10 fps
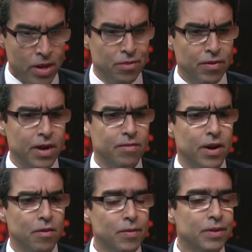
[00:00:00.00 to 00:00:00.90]
is very,
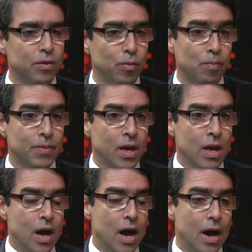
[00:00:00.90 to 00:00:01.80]
very visible.
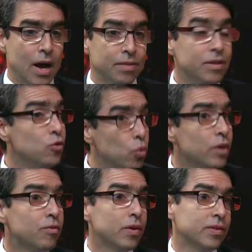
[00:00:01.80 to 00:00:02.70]
This
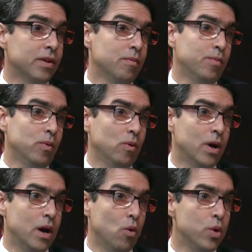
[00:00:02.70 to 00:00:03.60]
week, for example,
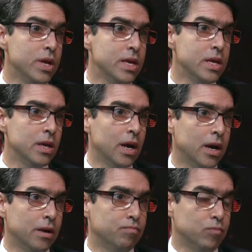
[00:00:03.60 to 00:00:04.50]
we
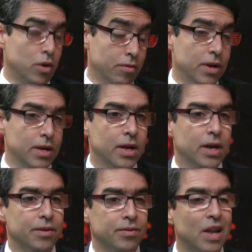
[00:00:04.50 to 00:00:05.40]
are currently
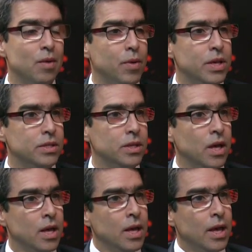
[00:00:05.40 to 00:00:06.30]
celebrating
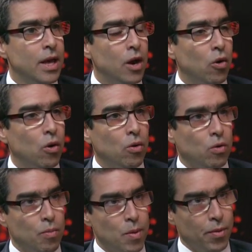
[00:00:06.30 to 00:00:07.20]
or
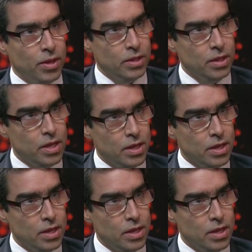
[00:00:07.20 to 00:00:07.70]
commemorating